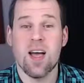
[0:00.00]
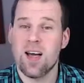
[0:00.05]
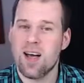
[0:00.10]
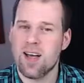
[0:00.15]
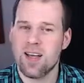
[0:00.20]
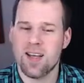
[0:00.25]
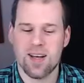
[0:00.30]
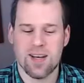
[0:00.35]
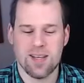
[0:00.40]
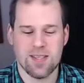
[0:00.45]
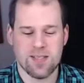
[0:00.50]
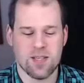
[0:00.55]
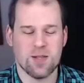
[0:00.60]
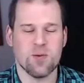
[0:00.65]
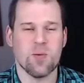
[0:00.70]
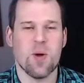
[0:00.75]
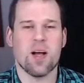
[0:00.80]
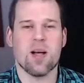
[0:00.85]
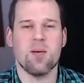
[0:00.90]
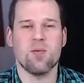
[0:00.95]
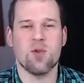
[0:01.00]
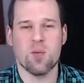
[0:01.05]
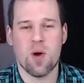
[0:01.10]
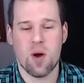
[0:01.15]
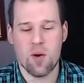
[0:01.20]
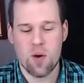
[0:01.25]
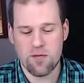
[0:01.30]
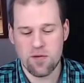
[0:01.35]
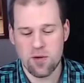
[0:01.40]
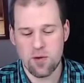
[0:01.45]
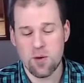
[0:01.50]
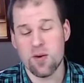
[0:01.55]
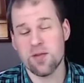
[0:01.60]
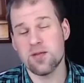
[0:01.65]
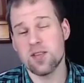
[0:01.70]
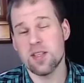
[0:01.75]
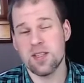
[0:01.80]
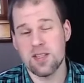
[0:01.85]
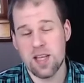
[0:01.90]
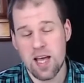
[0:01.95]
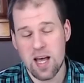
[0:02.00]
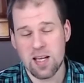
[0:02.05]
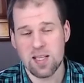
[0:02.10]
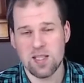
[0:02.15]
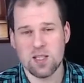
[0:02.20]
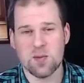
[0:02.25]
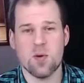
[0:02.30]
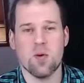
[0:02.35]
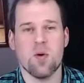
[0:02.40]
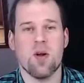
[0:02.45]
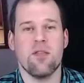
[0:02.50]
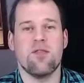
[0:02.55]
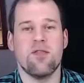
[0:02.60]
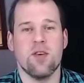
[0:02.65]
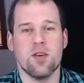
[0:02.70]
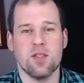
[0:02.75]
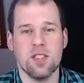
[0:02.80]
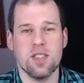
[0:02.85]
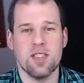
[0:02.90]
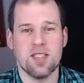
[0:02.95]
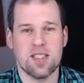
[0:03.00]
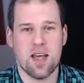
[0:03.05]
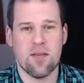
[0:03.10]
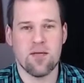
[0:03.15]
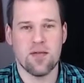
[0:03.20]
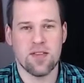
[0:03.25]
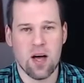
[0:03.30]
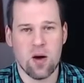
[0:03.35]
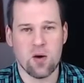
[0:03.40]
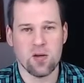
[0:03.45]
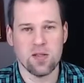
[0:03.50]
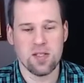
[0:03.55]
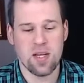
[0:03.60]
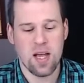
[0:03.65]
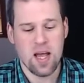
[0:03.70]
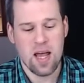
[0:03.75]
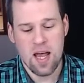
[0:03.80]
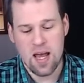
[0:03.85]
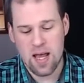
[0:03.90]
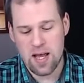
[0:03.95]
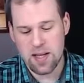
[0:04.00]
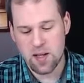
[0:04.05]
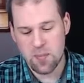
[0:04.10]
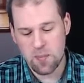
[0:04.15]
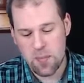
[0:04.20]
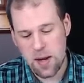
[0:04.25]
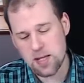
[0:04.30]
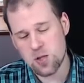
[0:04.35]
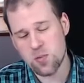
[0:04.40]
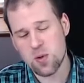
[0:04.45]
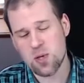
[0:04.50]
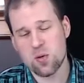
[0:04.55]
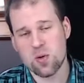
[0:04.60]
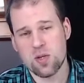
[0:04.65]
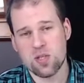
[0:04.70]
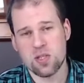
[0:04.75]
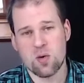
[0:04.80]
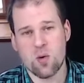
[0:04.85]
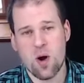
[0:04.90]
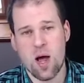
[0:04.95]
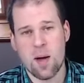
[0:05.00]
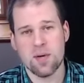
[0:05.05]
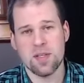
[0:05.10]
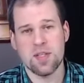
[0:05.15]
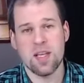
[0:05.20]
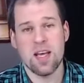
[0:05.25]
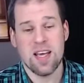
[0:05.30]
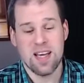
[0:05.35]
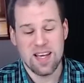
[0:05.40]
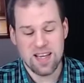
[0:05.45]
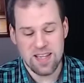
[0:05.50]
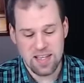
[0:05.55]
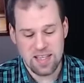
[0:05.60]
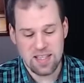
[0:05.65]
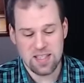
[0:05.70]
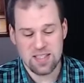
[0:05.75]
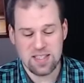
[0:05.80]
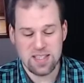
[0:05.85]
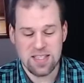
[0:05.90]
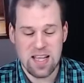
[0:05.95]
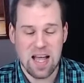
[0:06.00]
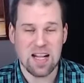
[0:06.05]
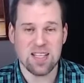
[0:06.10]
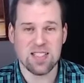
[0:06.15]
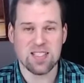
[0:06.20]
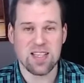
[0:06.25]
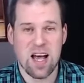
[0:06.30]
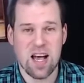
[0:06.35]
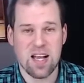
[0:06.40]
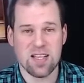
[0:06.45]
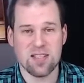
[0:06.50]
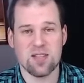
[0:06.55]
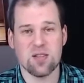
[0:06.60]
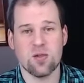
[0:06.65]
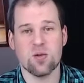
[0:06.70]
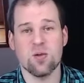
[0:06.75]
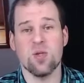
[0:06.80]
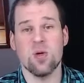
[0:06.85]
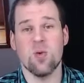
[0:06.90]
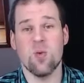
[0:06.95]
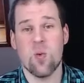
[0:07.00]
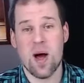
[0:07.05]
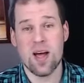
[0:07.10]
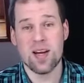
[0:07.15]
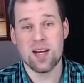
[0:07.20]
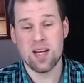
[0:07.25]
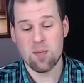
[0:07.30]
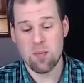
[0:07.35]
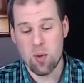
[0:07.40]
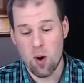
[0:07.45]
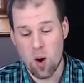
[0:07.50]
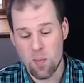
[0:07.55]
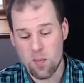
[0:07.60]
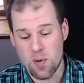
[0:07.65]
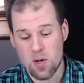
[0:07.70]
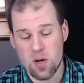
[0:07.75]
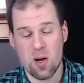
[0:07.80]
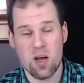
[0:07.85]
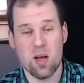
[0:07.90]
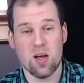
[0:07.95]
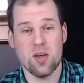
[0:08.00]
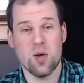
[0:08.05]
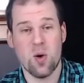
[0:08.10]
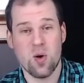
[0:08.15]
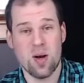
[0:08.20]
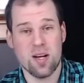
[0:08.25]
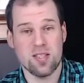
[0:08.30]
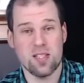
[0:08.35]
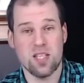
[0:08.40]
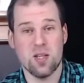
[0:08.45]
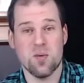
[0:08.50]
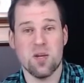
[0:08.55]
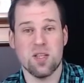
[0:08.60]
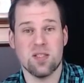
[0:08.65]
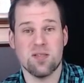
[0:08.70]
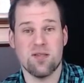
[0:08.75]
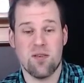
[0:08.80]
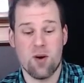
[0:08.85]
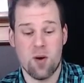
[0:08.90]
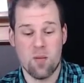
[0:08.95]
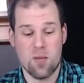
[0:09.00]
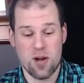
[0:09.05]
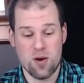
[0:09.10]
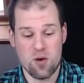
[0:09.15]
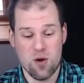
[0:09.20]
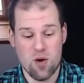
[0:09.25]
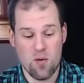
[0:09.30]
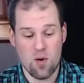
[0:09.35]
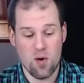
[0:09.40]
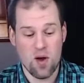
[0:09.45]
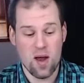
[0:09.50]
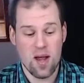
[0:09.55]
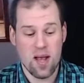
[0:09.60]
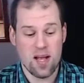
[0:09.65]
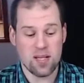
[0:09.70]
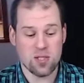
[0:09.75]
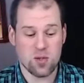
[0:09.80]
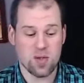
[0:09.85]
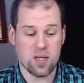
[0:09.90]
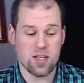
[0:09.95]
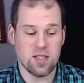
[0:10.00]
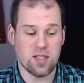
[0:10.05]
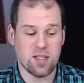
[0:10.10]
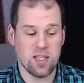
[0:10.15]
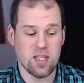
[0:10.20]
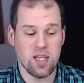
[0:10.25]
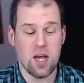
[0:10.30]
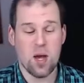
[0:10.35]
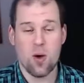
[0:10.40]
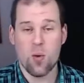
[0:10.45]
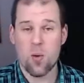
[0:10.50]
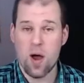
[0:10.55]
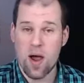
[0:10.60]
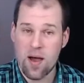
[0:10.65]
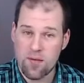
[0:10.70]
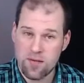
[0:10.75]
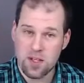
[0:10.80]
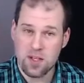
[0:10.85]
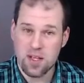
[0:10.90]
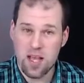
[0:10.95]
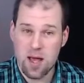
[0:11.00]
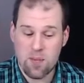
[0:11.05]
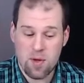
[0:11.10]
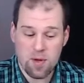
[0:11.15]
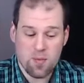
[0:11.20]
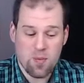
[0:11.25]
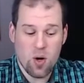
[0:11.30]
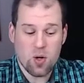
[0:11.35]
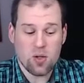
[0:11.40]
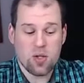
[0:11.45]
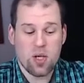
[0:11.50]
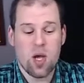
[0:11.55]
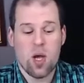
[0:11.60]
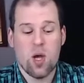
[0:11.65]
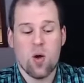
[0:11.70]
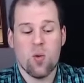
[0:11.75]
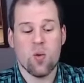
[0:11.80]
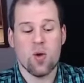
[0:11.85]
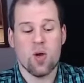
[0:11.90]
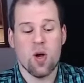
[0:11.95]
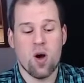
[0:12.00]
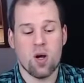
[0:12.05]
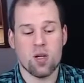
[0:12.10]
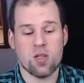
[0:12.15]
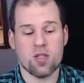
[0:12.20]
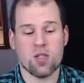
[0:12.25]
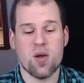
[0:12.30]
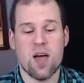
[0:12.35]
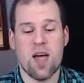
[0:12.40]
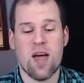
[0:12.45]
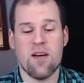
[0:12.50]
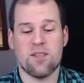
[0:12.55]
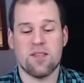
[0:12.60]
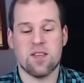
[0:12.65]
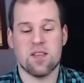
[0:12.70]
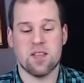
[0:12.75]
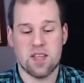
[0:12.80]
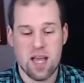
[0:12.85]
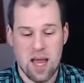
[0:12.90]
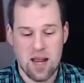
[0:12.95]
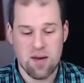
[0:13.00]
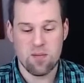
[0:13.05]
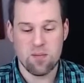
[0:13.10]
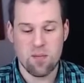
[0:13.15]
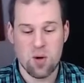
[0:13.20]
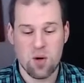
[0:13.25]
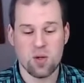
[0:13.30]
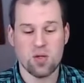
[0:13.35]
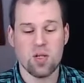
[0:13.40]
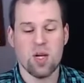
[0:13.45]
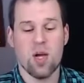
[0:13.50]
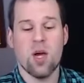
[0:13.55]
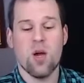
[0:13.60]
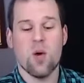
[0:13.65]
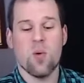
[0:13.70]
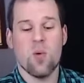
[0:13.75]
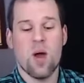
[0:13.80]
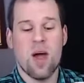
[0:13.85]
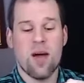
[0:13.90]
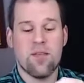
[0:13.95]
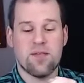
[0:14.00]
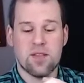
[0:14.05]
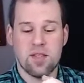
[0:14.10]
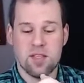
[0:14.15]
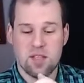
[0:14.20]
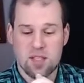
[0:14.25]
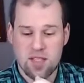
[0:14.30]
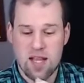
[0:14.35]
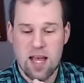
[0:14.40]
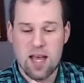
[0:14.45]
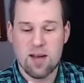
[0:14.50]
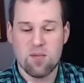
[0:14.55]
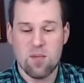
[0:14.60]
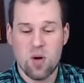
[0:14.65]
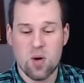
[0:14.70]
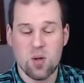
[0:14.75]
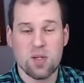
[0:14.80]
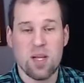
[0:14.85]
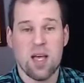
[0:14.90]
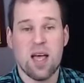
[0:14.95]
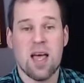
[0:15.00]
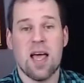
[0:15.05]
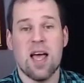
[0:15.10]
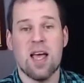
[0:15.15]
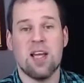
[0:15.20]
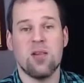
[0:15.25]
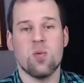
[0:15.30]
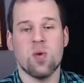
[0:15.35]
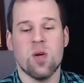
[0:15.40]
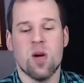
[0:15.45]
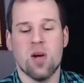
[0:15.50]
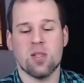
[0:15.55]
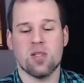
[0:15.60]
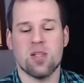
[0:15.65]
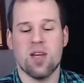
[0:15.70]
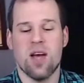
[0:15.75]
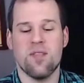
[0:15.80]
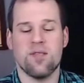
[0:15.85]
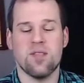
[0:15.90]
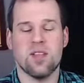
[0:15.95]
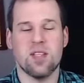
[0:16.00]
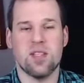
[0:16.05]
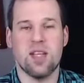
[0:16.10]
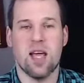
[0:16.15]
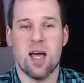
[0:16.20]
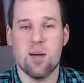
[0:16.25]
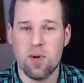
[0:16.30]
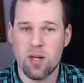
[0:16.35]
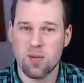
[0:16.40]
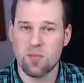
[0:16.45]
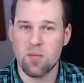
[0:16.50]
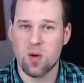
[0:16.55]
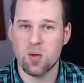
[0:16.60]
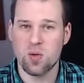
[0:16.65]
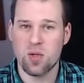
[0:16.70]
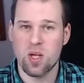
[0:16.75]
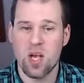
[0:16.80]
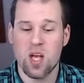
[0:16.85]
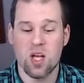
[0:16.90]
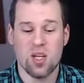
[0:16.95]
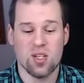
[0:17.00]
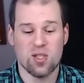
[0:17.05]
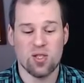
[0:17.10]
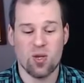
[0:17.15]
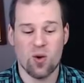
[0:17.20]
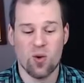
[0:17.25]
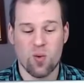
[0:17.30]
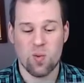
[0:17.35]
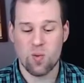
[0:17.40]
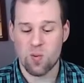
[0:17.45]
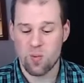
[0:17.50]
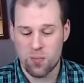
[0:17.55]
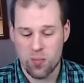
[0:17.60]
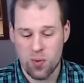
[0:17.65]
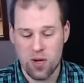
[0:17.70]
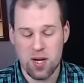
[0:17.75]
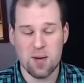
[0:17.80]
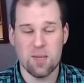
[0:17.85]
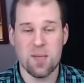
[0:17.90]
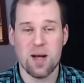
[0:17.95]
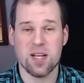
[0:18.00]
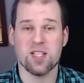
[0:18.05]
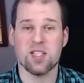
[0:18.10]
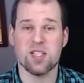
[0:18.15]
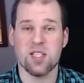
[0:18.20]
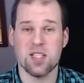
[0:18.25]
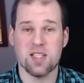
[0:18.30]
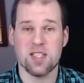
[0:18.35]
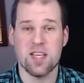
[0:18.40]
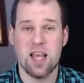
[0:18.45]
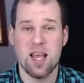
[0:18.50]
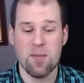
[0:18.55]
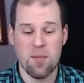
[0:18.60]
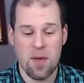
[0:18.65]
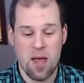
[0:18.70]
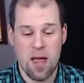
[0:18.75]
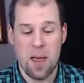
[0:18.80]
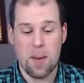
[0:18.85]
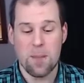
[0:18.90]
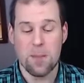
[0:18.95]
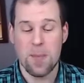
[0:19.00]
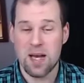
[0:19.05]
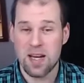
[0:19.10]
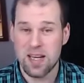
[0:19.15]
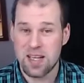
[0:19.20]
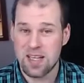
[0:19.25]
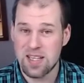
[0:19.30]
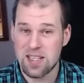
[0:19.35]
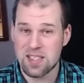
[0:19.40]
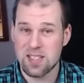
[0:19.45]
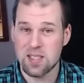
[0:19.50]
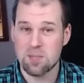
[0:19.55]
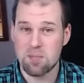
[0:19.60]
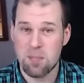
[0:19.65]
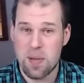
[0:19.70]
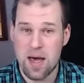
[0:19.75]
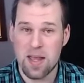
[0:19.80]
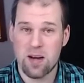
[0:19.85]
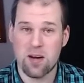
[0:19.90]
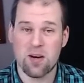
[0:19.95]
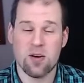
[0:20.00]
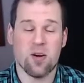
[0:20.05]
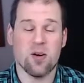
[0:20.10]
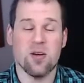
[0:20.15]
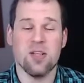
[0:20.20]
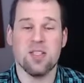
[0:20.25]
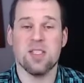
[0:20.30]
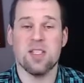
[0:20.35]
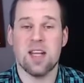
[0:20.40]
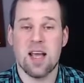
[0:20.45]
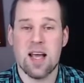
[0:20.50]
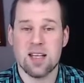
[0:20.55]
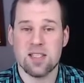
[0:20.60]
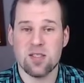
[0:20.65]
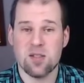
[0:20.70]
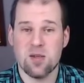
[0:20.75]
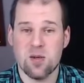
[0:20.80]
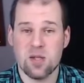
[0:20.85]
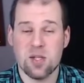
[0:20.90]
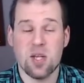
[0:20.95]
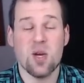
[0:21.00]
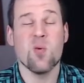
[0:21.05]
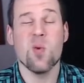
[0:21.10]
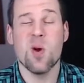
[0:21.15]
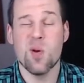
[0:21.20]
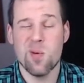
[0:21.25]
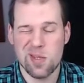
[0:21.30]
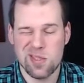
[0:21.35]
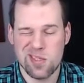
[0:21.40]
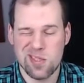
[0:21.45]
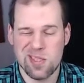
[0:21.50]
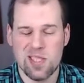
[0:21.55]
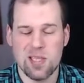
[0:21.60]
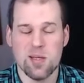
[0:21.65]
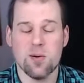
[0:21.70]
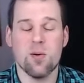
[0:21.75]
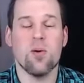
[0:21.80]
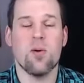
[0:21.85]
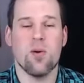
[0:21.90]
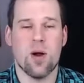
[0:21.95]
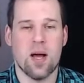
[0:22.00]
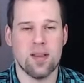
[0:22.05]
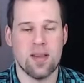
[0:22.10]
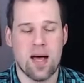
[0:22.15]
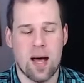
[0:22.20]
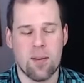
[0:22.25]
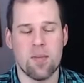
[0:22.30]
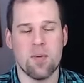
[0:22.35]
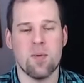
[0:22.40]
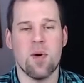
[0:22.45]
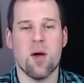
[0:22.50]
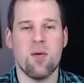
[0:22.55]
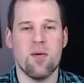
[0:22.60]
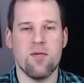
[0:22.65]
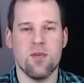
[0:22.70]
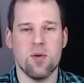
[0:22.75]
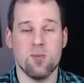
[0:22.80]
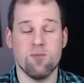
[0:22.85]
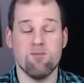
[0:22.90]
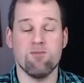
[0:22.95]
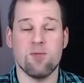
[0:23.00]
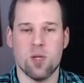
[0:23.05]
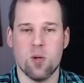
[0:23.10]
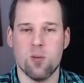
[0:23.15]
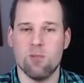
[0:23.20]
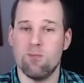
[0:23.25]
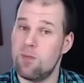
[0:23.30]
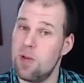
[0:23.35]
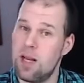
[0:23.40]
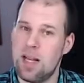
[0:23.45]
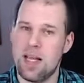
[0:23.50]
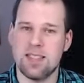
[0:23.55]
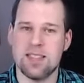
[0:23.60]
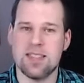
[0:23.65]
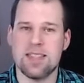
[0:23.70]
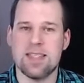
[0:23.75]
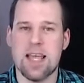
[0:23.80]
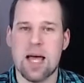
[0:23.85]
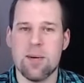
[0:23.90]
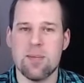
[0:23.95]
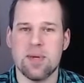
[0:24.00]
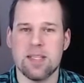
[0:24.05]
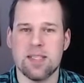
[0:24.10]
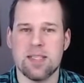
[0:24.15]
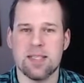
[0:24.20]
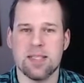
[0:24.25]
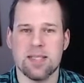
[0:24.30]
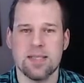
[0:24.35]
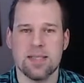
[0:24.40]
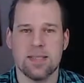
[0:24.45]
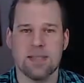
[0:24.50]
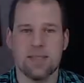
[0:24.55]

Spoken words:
Hi guys, and welcome to my review of the Dell Inspiron 13-7000, and the best way to describe it, it is Dell's answer to the widely popular Yoga series from Lenovo. As you can see, we have the tablet mode, we also have tent mode, we have the stand mode, and we also have the tablet mode. So pretty much the same, but is it better or is it as good? We will see right up in my review. So let's damn it.